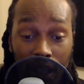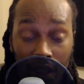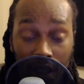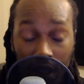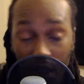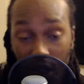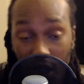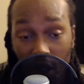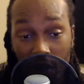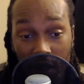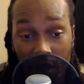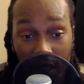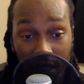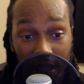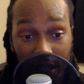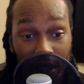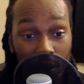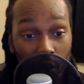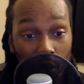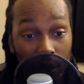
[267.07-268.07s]
the closest
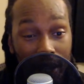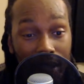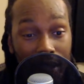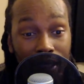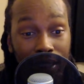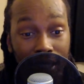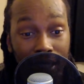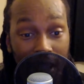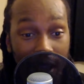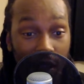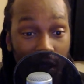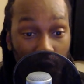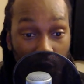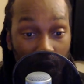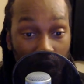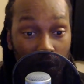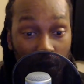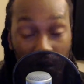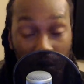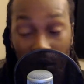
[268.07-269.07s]
in weight to
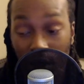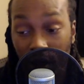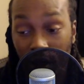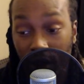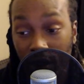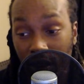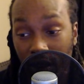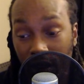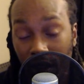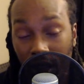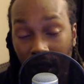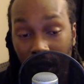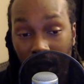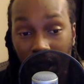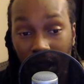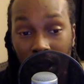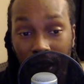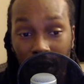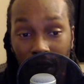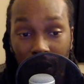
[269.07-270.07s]
Andre Ward
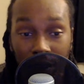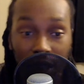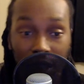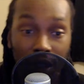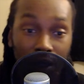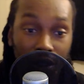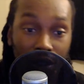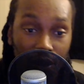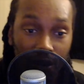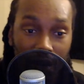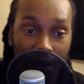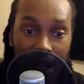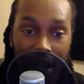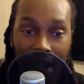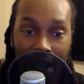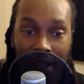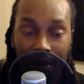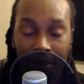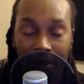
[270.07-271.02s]
of those other two guys,